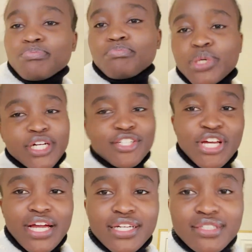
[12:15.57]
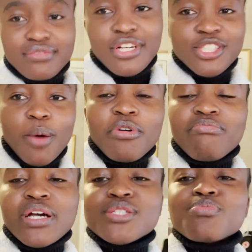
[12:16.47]
putting a jacket on top of
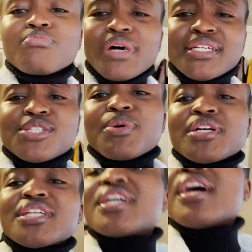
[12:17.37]
my sweater.